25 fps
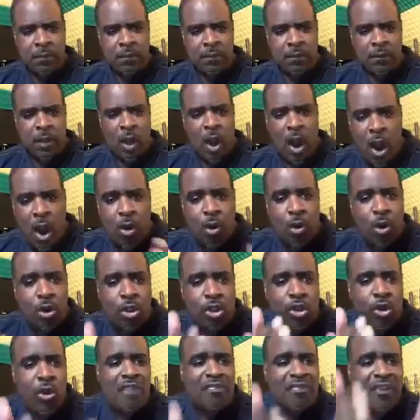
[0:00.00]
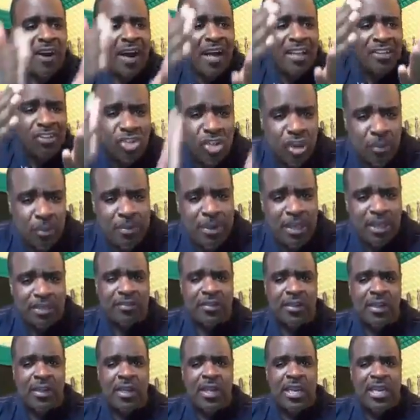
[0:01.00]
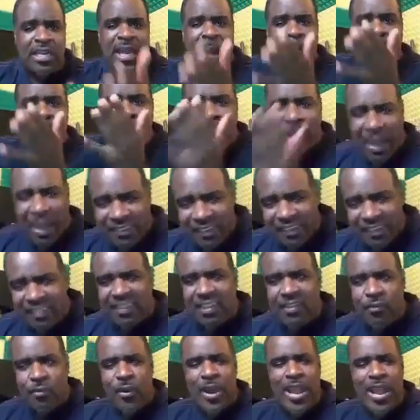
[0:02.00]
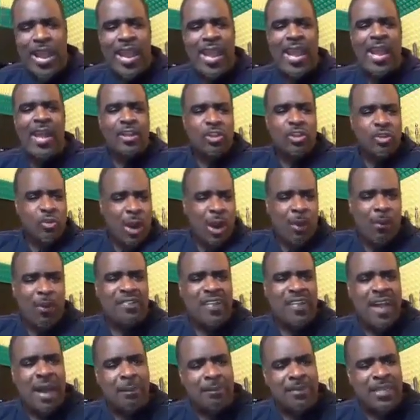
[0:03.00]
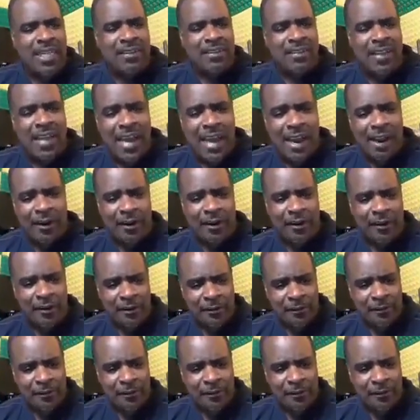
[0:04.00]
How could you have contributed in a positive way to what was happening there?